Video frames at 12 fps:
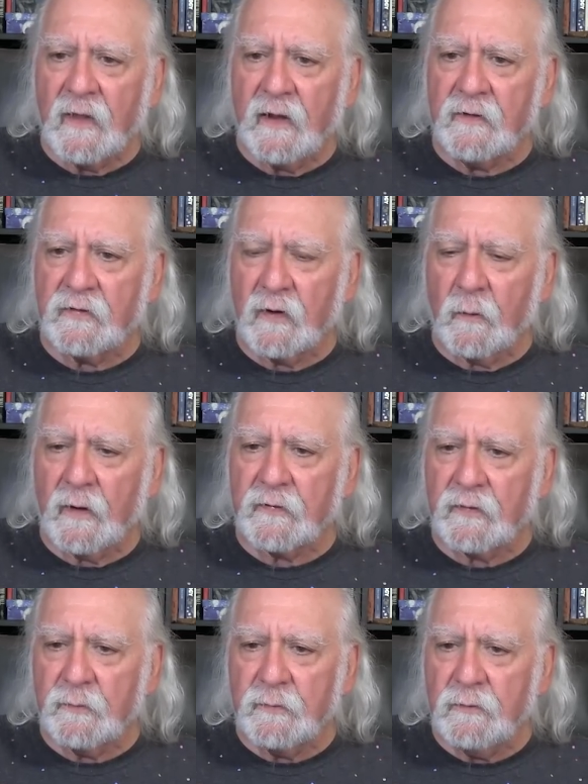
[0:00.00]
And so,
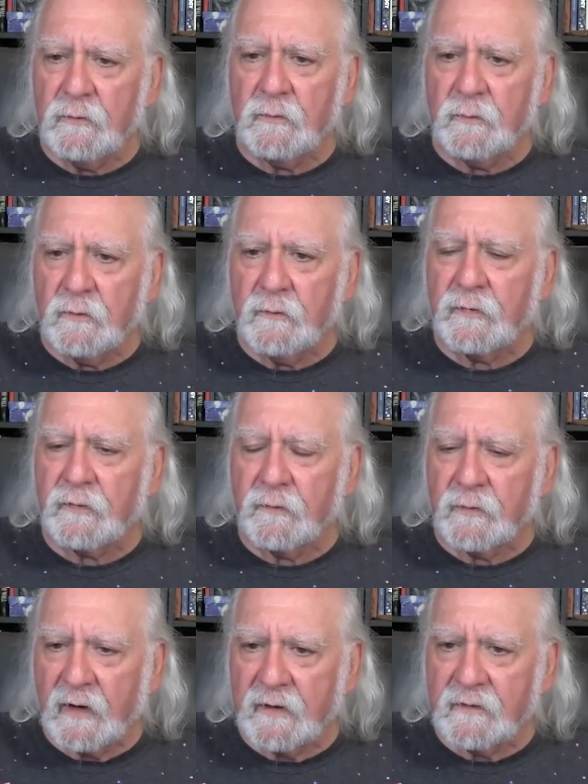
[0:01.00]
as the moon moves
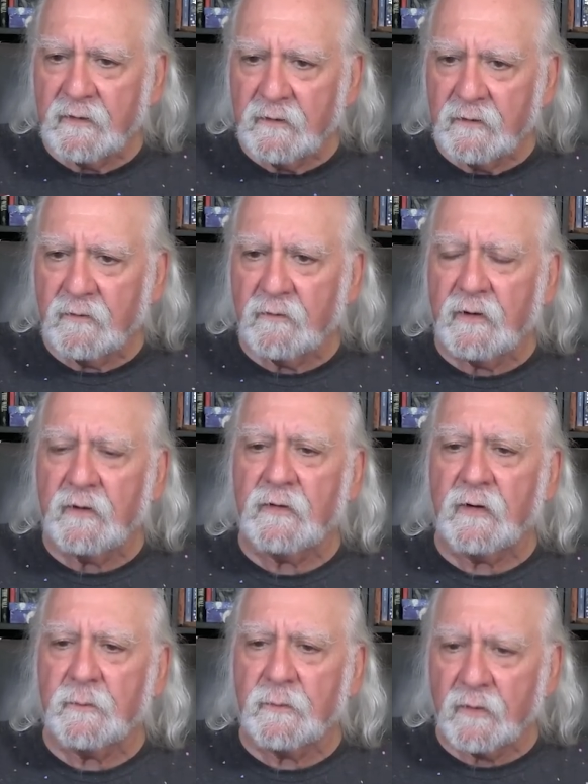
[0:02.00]
through 19
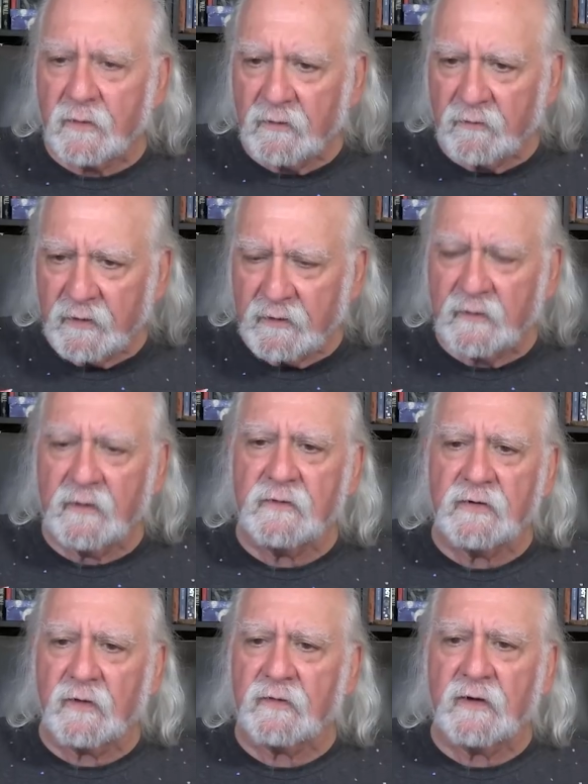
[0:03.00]
degrees, and Mercury did
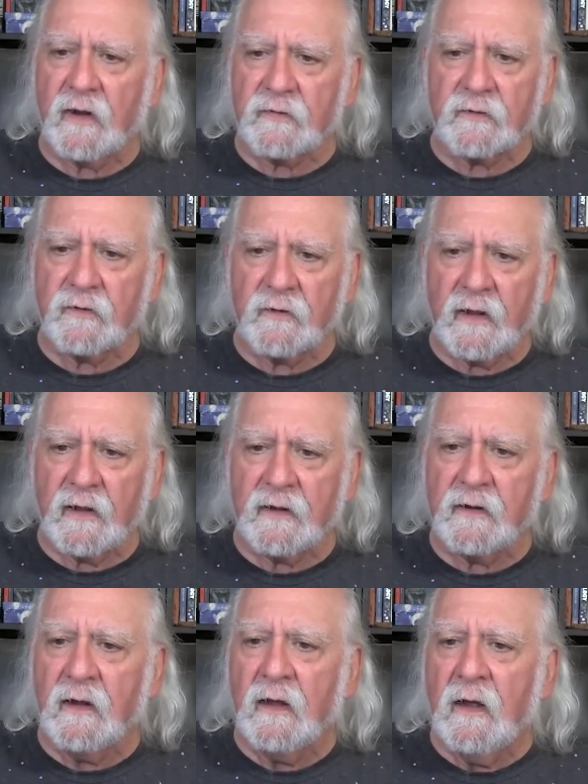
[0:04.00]
just
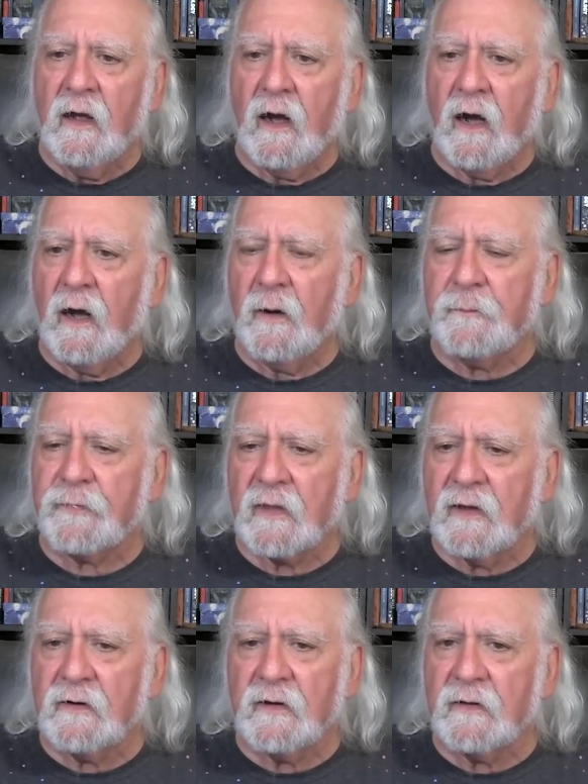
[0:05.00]
yesterday, uh, um,
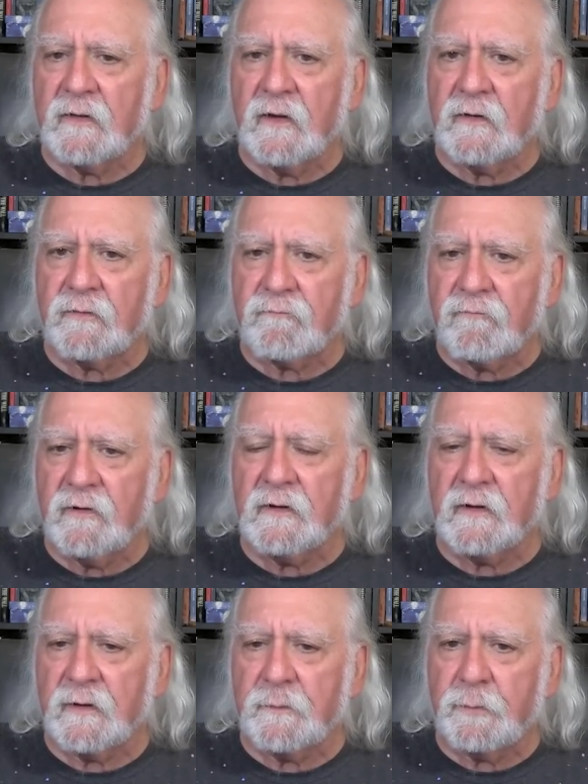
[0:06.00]
it, it, it's
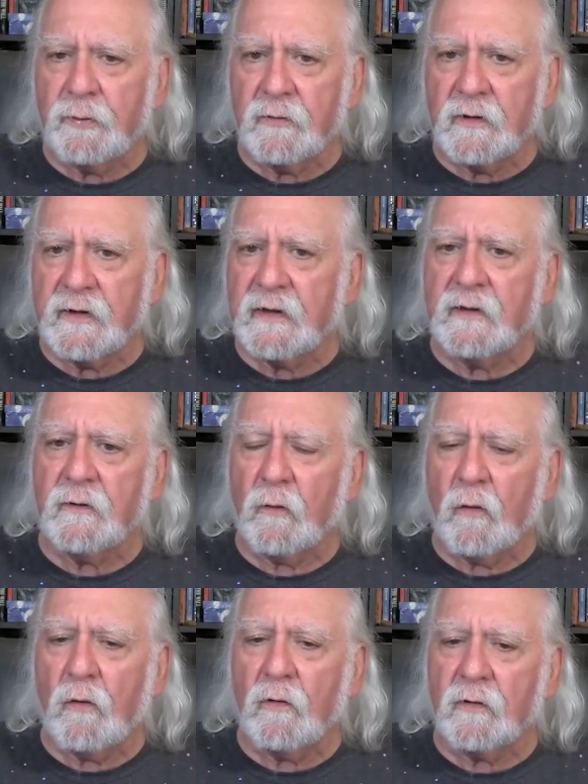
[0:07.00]
really pulling in
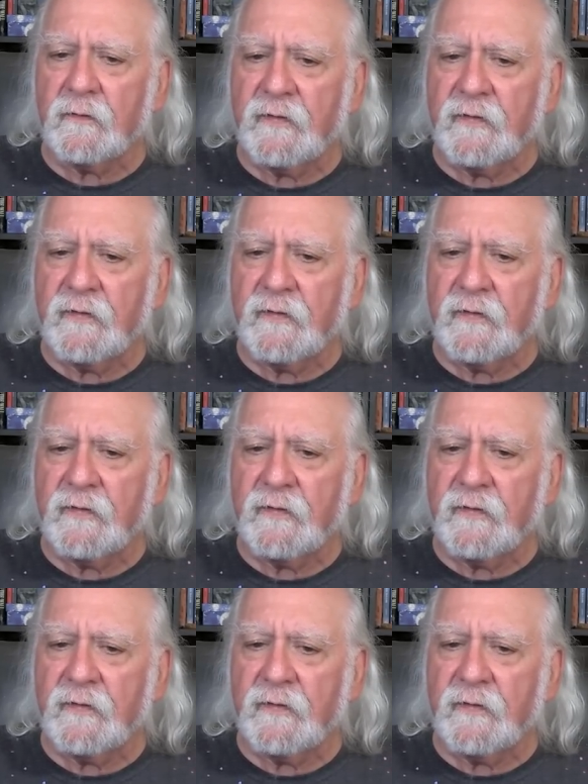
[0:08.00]
all